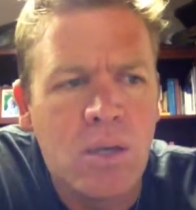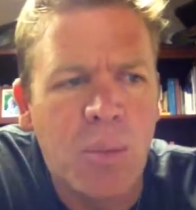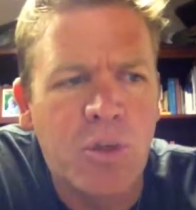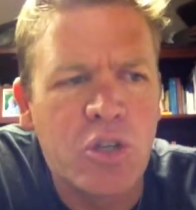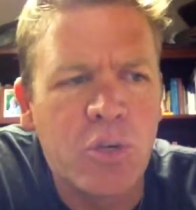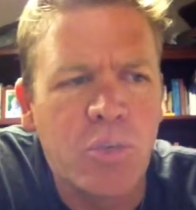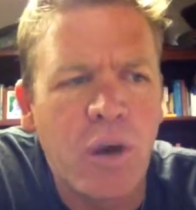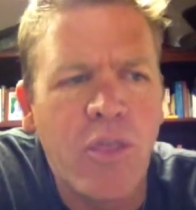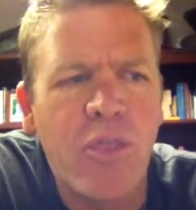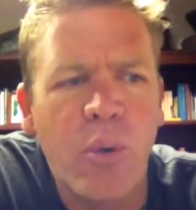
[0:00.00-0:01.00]
Number 2,
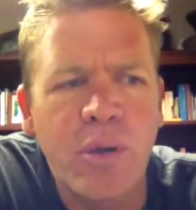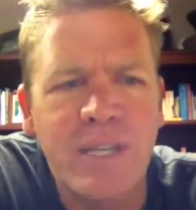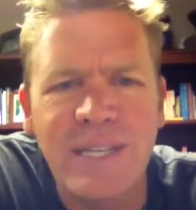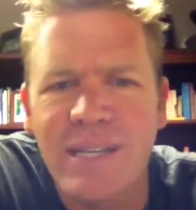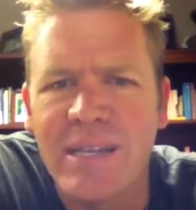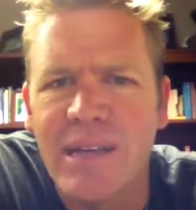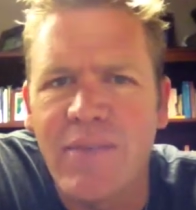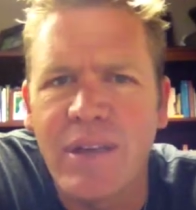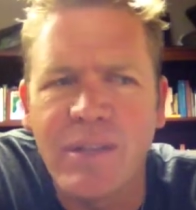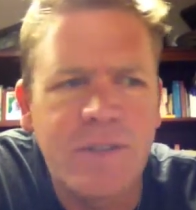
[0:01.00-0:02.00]
authorities as
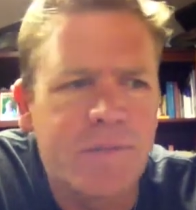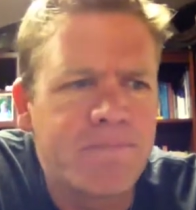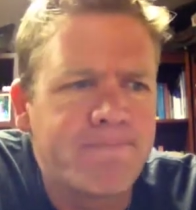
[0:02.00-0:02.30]
evidence.